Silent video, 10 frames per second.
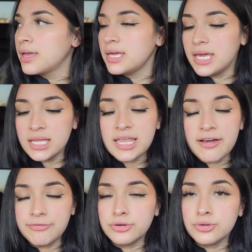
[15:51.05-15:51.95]
Eat
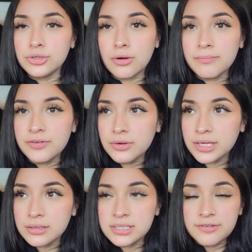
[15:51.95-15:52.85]
that food. Don't feel
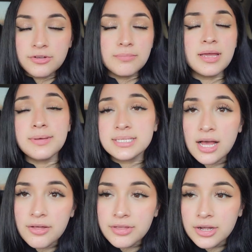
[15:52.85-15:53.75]
guilty. If your baby's
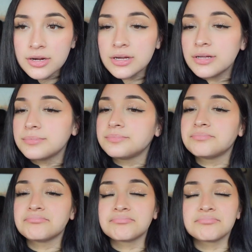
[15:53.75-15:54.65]
healthy, girl,
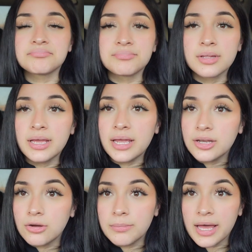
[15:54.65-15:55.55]
it
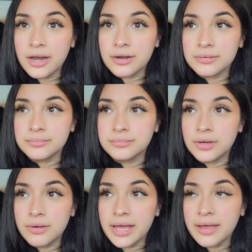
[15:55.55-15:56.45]
don't matter,
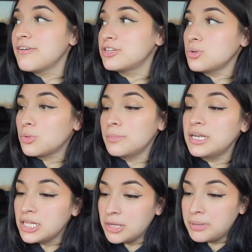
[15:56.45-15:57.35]
okay? If there's a woman
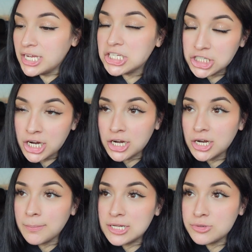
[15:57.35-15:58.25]
in the picture
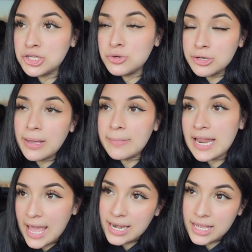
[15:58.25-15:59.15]
between you and your baby
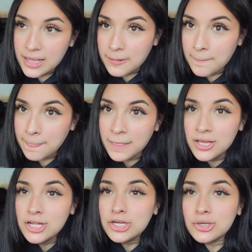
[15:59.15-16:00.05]
daddy,
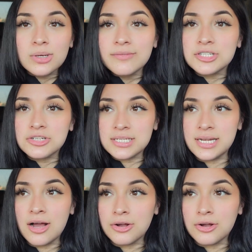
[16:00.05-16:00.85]
don't even stress it out,